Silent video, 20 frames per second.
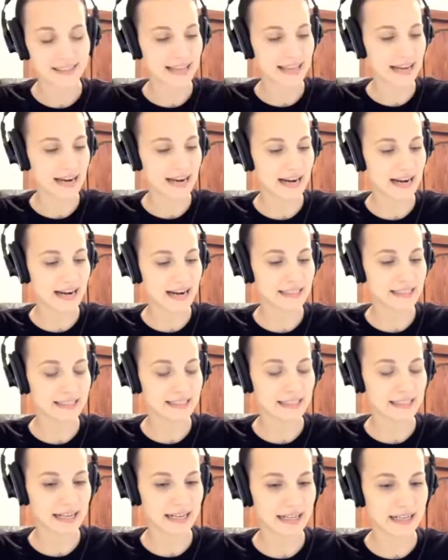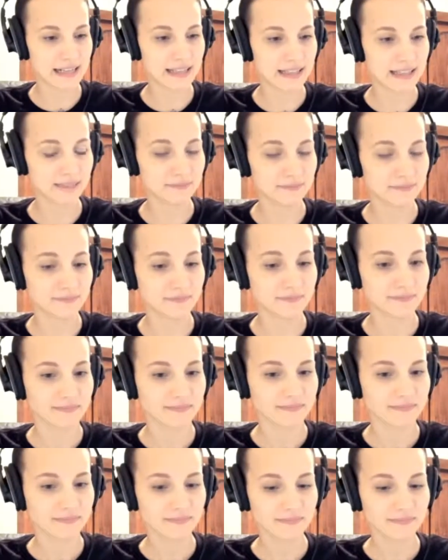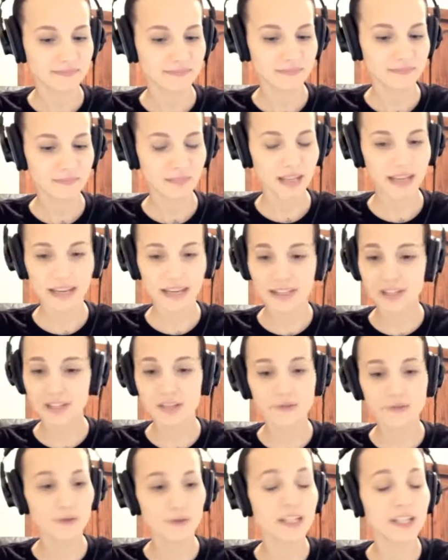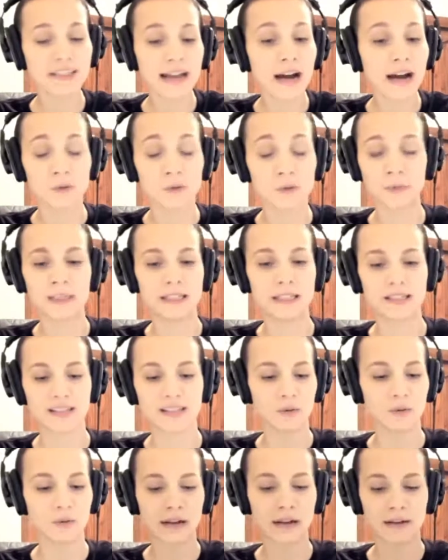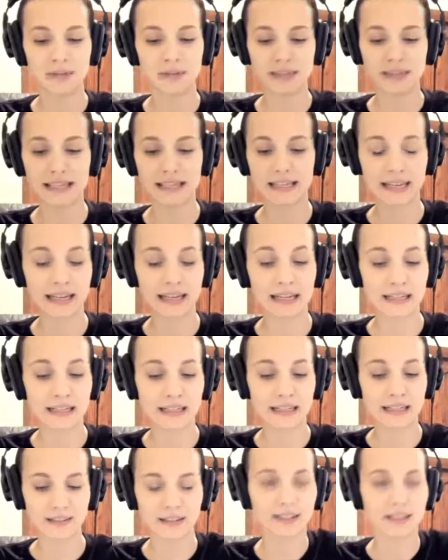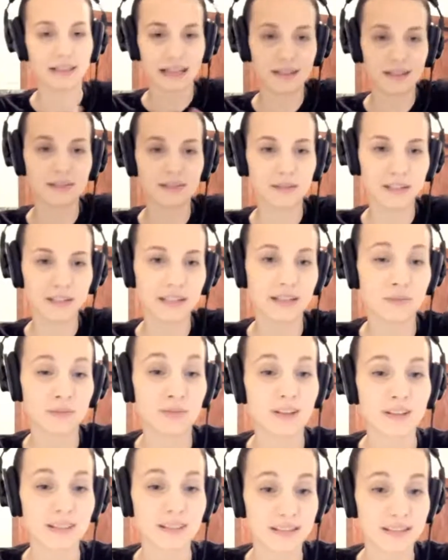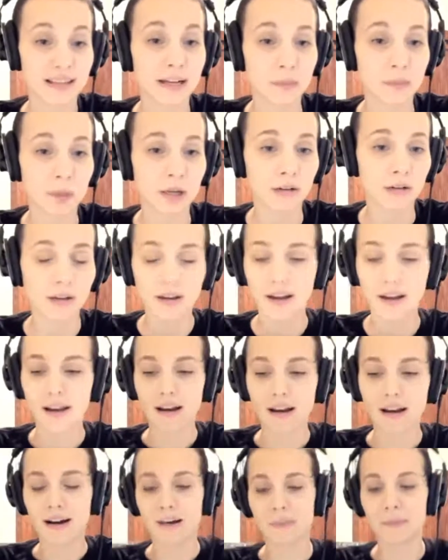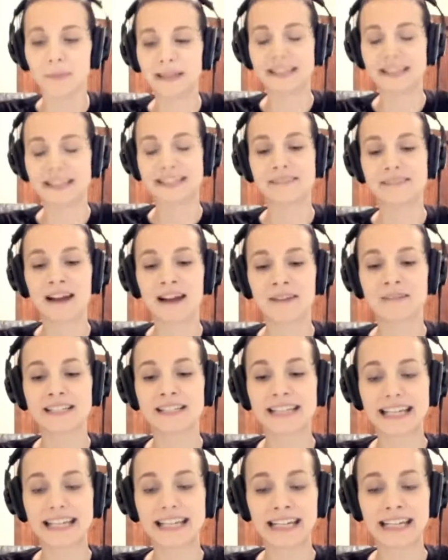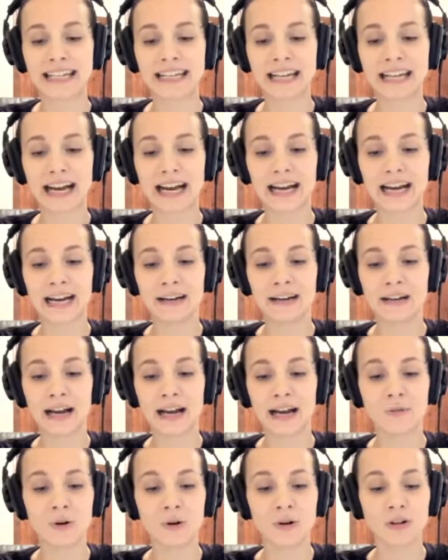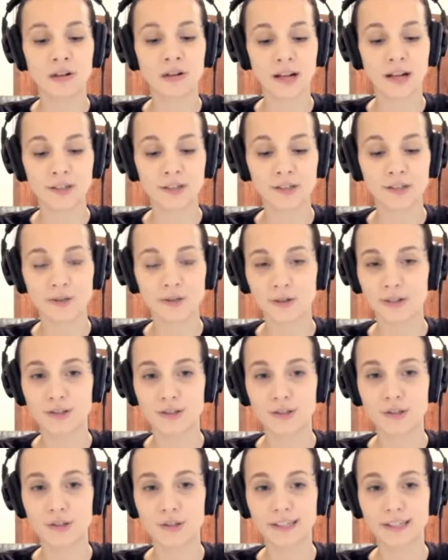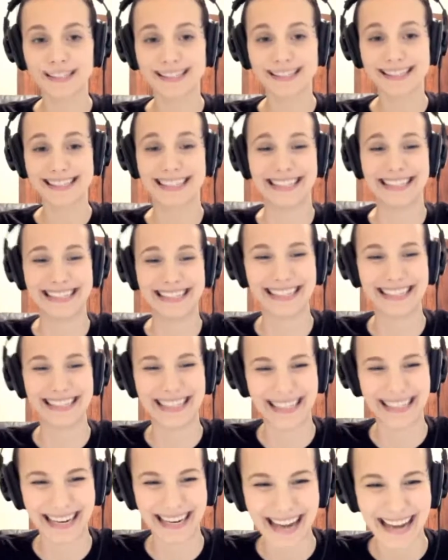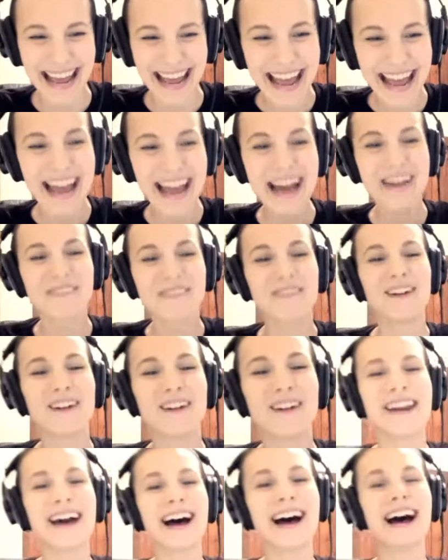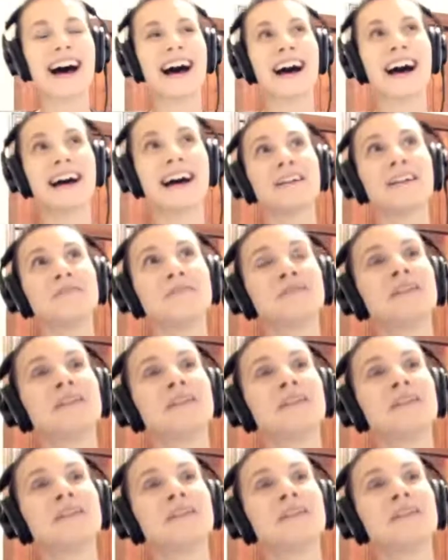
and I just freaked out because like when I was a kid, like with excitement, because when I was a kid, I wrote a letter to George Lucas. When I was,